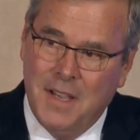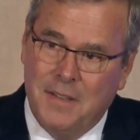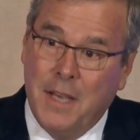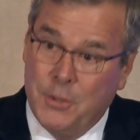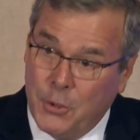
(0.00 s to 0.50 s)

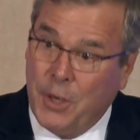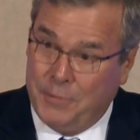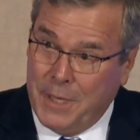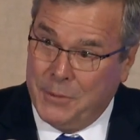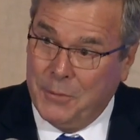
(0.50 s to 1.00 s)
They do
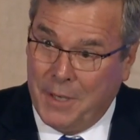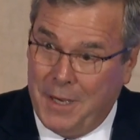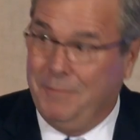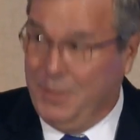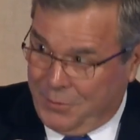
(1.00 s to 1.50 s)
die
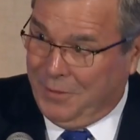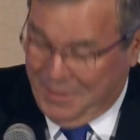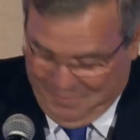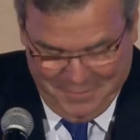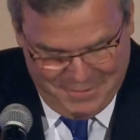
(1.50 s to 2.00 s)
eventually.
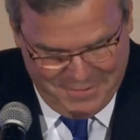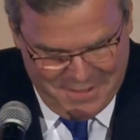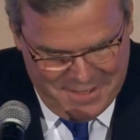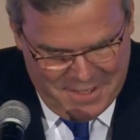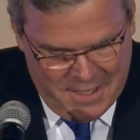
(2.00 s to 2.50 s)

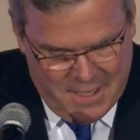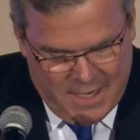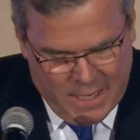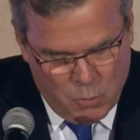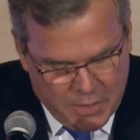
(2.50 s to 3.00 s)

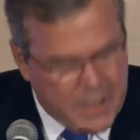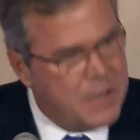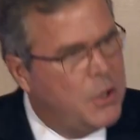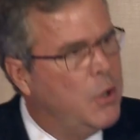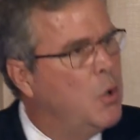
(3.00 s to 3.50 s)
And when they
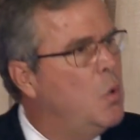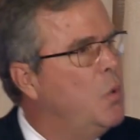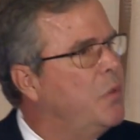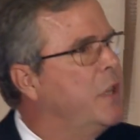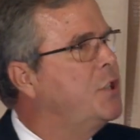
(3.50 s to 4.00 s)
do,
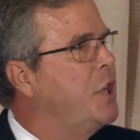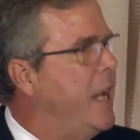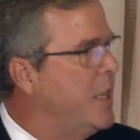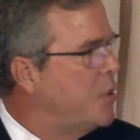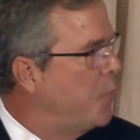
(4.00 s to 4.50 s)
the
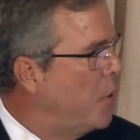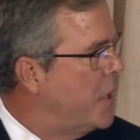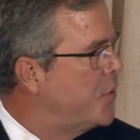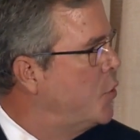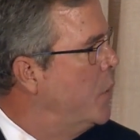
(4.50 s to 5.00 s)
chance for
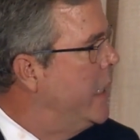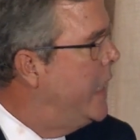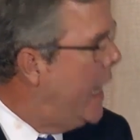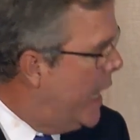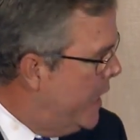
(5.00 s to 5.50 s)
us to
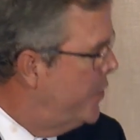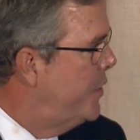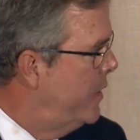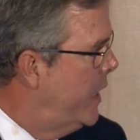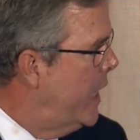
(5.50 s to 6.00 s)
engage
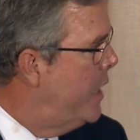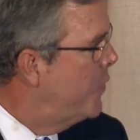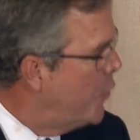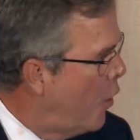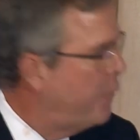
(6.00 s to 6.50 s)
in a
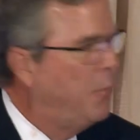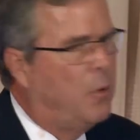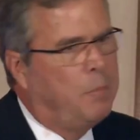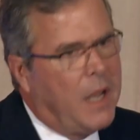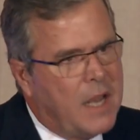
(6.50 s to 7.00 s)

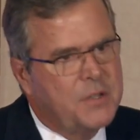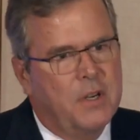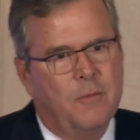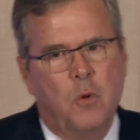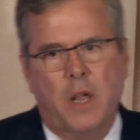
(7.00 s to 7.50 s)
thoughtful,
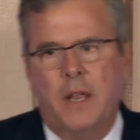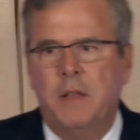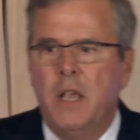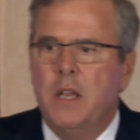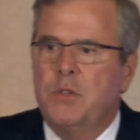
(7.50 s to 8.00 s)
positive way
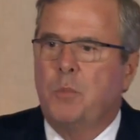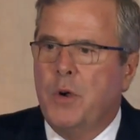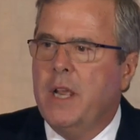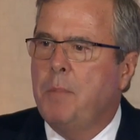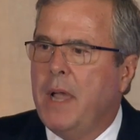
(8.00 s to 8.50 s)
to
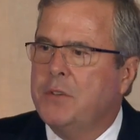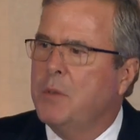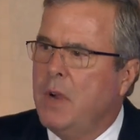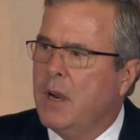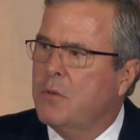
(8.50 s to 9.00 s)
bring about
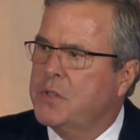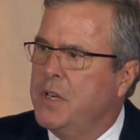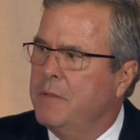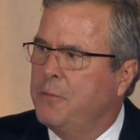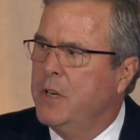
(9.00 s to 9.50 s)

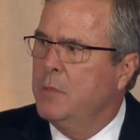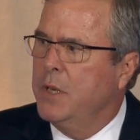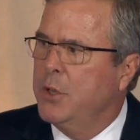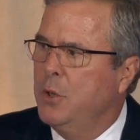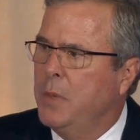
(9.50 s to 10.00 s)
democracy and freedom
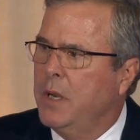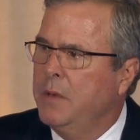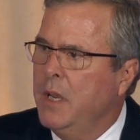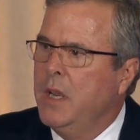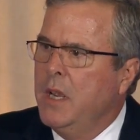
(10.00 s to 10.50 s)
in Cuba
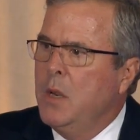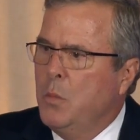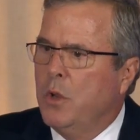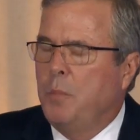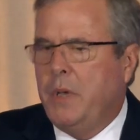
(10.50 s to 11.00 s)

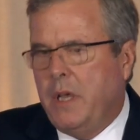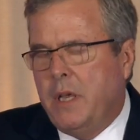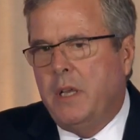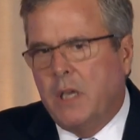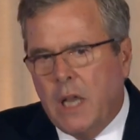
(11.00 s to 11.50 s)
will
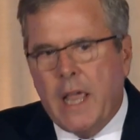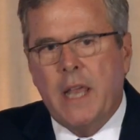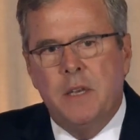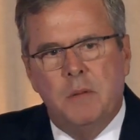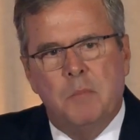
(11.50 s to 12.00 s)
be
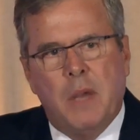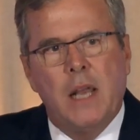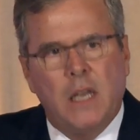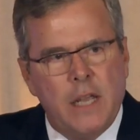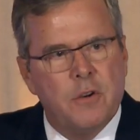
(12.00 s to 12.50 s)
led by
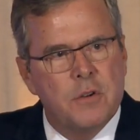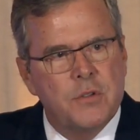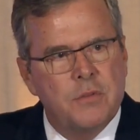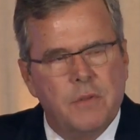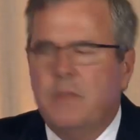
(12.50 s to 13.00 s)

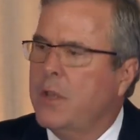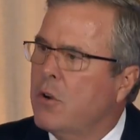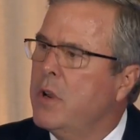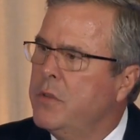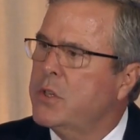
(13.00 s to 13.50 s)
leaders that
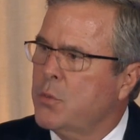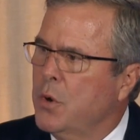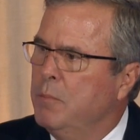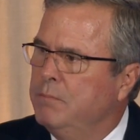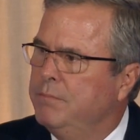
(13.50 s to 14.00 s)
are in this
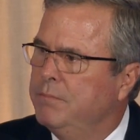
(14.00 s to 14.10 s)
room,